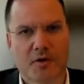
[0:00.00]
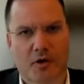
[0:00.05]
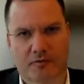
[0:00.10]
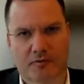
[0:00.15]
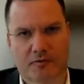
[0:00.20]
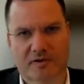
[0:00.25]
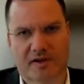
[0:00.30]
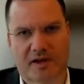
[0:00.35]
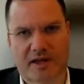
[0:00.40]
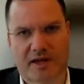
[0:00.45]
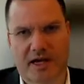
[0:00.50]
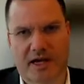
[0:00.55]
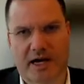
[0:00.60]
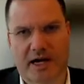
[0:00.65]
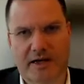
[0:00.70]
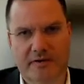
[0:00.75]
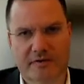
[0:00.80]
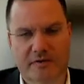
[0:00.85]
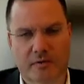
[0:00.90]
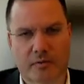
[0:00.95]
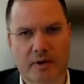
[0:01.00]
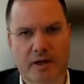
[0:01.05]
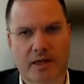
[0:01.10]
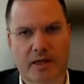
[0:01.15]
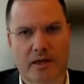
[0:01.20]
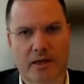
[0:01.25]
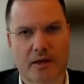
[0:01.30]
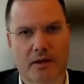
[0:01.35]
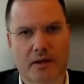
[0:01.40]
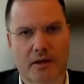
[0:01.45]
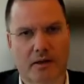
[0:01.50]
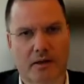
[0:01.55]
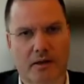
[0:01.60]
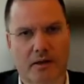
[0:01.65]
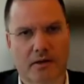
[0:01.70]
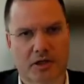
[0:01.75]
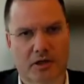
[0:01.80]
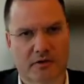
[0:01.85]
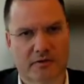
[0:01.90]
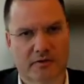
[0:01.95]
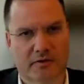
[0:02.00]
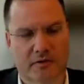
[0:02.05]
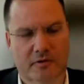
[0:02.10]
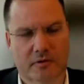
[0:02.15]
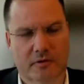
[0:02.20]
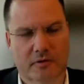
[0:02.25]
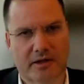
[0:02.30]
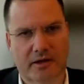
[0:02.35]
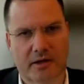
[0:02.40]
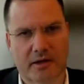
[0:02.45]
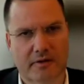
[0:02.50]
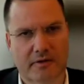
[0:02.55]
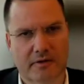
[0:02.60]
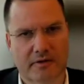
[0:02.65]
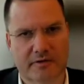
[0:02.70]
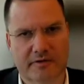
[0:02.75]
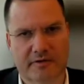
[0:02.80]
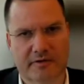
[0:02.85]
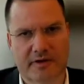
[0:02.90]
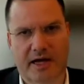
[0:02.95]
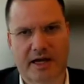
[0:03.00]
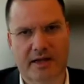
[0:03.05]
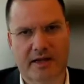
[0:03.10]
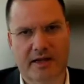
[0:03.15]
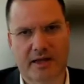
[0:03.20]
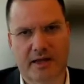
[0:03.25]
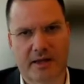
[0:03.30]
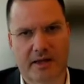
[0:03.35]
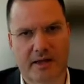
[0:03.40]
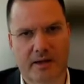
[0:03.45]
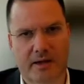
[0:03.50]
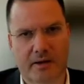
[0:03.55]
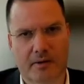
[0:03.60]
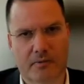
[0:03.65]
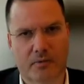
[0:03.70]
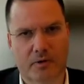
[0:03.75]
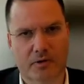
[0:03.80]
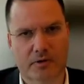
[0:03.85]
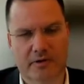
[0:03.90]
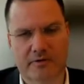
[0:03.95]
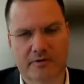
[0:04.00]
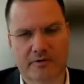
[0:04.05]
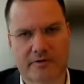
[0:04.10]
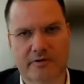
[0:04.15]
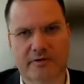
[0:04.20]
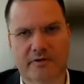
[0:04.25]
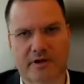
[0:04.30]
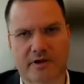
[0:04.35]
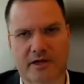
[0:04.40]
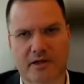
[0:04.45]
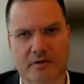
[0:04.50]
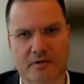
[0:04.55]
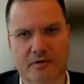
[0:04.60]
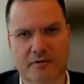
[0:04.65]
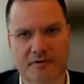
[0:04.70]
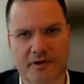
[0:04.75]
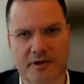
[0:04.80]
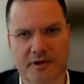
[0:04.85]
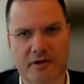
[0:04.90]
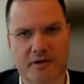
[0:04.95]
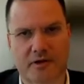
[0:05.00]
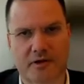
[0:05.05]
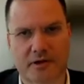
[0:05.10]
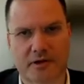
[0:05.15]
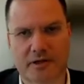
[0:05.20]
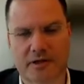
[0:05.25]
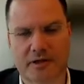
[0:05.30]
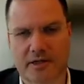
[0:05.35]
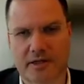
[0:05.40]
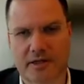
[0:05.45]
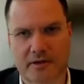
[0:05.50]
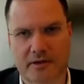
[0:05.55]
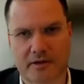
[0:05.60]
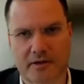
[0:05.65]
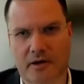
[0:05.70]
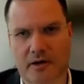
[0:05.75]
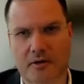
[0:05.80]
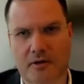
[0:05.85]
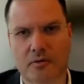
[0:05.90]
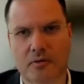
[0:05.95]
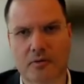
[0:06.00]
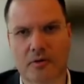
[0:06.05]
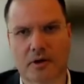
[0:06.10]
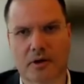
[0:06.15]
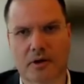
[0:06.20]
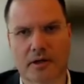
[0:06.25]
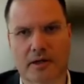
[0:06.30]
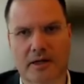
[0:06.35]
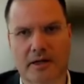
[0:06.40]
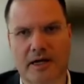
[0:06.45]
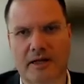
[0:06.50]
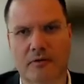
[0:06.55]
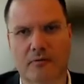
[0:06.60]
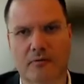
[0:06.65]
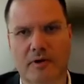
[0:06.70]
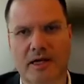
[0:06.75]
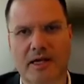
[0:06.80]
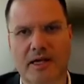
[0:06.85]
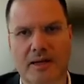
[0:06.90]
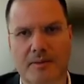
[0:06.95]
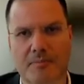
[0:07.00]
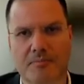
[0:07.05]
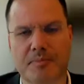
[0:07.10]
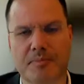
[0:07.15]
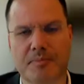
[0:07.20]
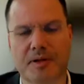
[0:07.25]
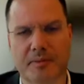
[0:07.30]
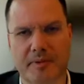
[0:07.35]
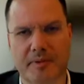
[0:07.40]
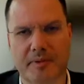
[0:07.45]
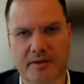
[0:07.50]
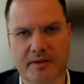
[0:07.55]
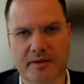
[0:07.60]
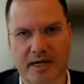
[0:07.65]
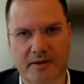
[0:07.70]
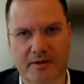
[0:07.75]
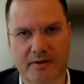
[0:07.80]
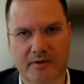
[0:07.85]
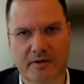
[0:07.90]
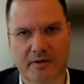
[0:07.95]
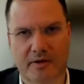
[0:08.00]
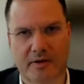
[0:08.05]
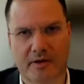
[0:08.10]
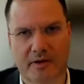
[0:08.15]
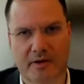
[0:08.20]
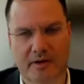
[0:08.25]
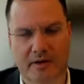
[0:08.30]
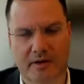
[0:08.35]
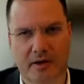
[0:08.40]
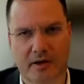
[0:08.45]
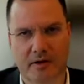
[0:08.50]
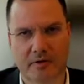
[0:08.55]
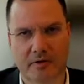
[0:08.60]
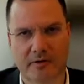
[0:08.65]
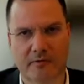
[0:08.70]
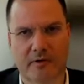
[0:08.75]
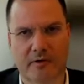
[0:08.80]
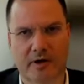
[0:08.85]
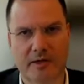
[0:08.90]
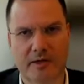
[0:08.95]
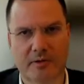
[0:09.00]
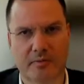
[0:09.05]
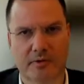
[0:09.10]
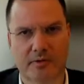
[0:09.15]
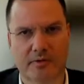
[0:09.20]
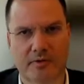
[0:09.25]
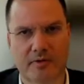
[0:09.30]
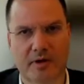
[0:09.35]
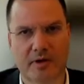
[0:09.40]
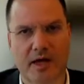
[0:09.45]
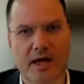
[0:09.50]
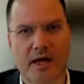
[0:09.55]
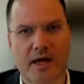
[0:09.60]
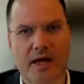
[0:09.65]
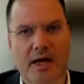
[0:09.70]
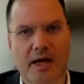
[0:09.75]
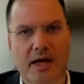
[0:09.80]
Obviously, as well, just to get an understanding what is the state of the art and how can we implement that in our environment.